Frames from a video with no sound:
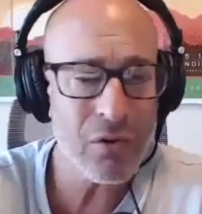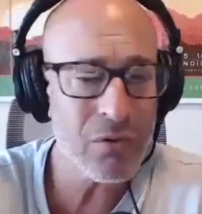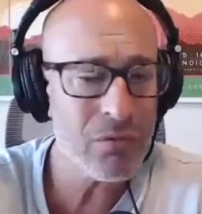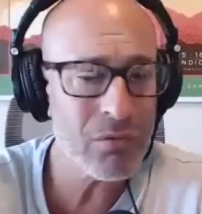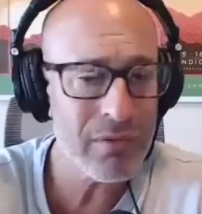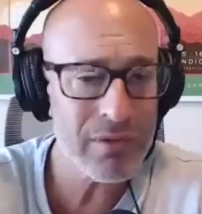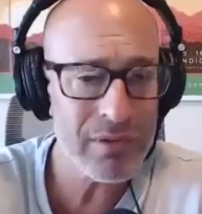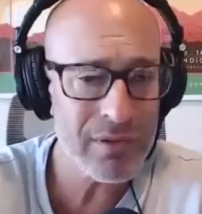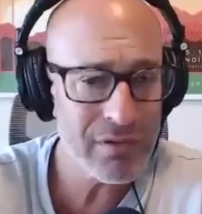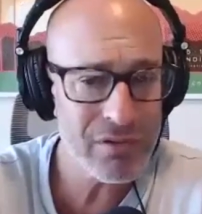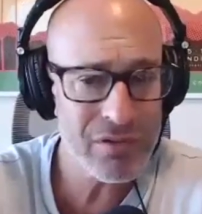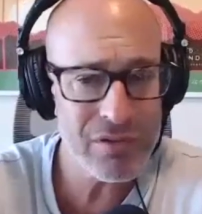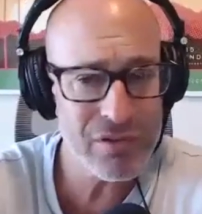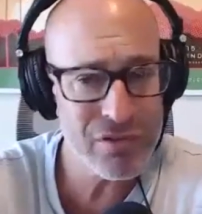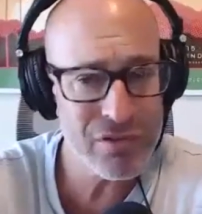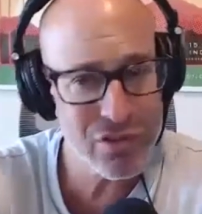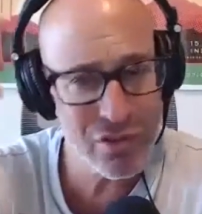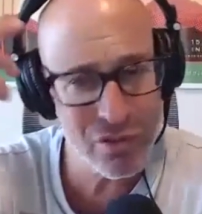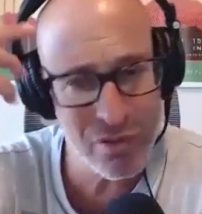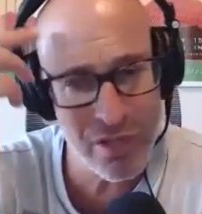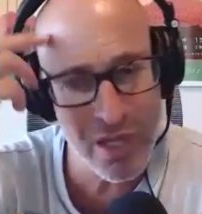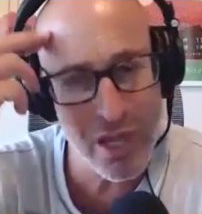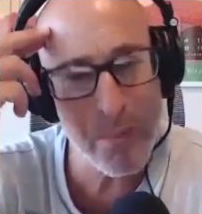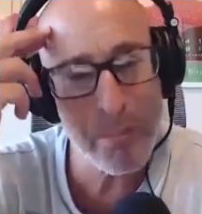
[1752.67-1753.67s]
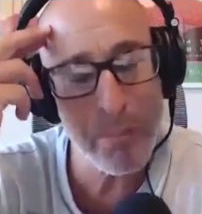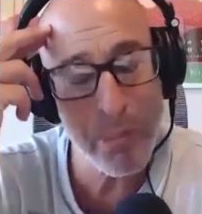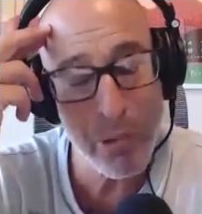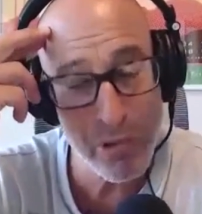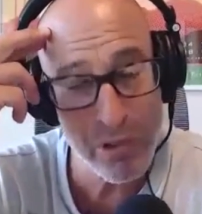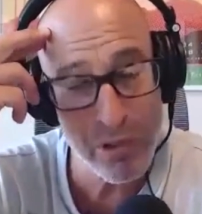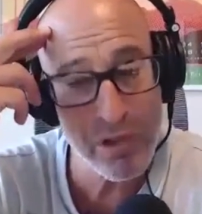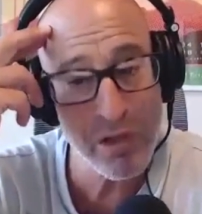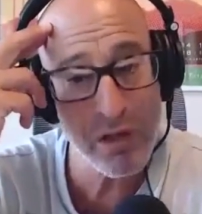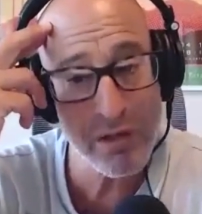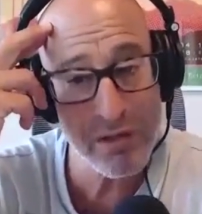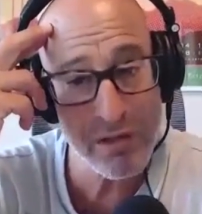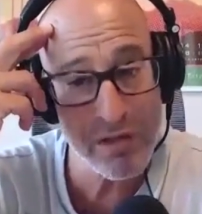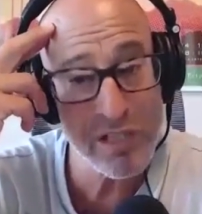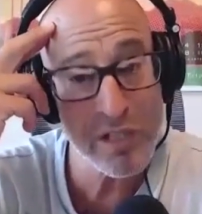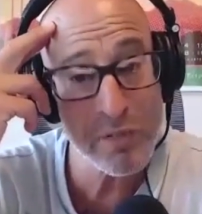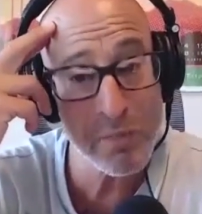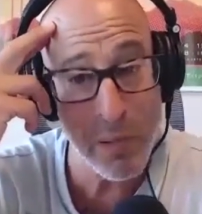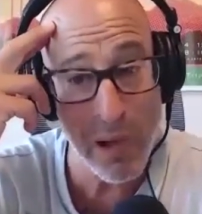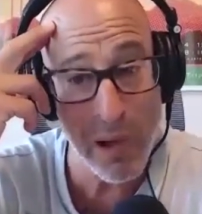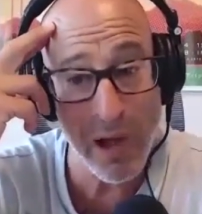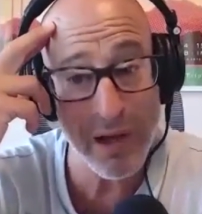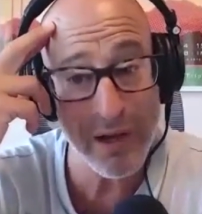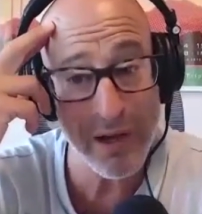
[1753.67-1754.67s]
so, Judy, I'm putting you on the
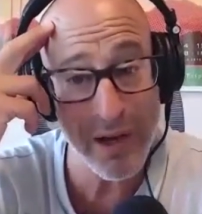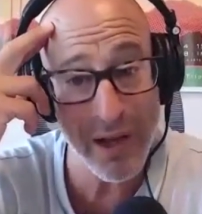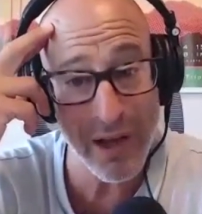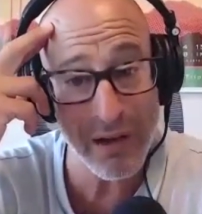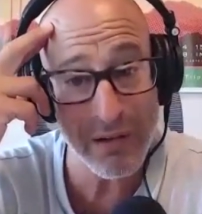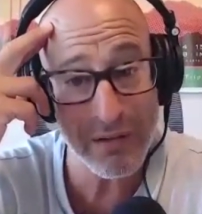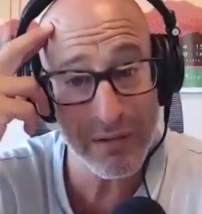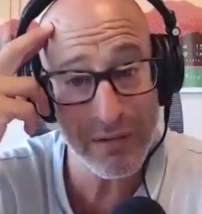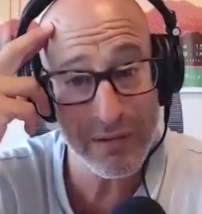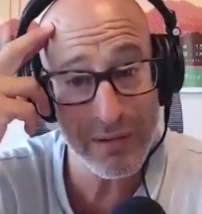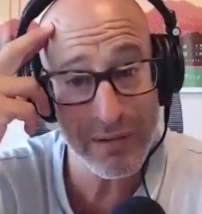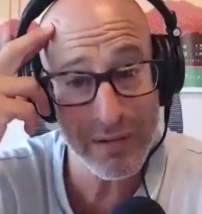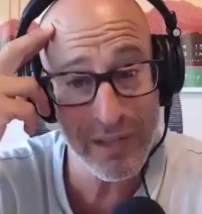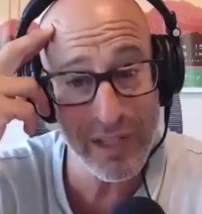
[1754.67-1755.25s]
spot now.